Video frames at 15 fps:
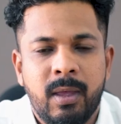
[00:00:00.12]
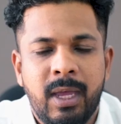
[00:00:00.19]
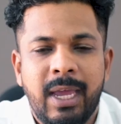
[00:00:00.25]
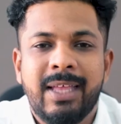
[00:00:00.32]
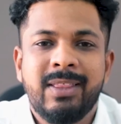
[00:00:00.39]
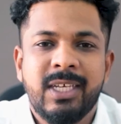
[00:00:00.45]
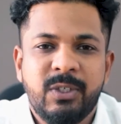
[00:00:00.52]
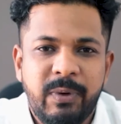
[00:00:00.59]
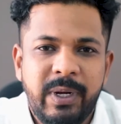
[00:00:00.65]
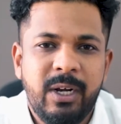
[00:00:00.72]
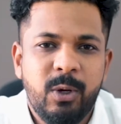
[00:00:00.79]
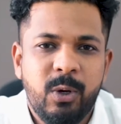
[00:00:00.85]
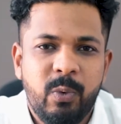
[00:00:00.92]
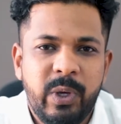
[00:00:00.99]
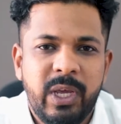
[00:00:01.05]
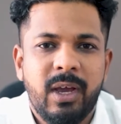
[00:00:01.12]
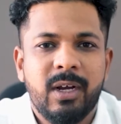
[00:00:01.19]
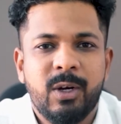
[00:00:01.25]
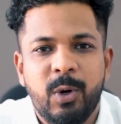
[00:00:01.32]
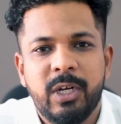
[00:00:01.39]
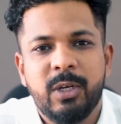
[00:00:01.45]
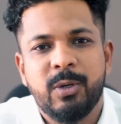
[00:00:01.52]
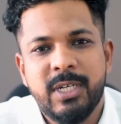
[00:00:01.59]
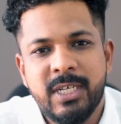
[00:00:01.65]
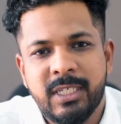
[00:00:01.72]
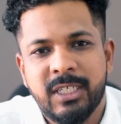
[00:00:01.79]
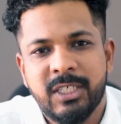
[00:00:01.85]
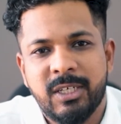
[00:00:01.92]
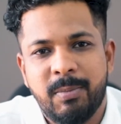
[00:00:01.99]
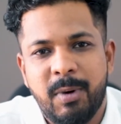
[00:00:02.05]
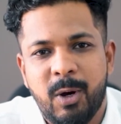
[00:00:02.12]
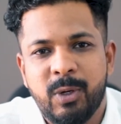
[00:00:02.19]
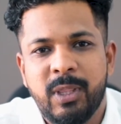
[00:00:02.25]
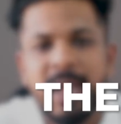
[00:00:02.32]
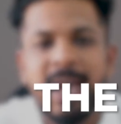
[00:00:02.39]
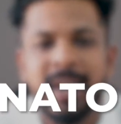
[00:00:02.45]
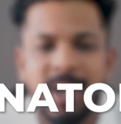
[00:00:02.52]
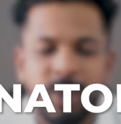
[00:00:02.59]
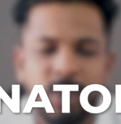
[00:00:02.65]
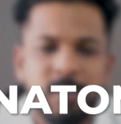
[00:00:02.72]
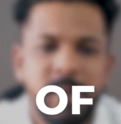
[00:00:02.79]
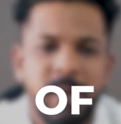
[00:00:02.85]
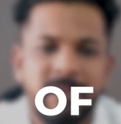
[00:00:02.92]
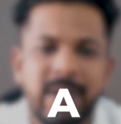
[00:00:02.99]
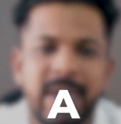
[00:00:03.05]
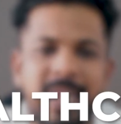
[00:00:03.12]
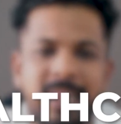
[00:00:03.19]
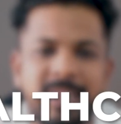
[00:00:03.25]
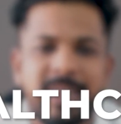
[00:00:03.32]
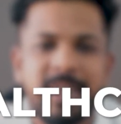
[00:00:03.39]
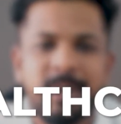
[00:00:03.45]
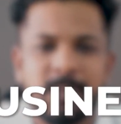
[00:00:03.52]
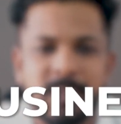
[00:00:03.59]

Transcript: In this video, we are going to discuss about the anatomy of a healthcare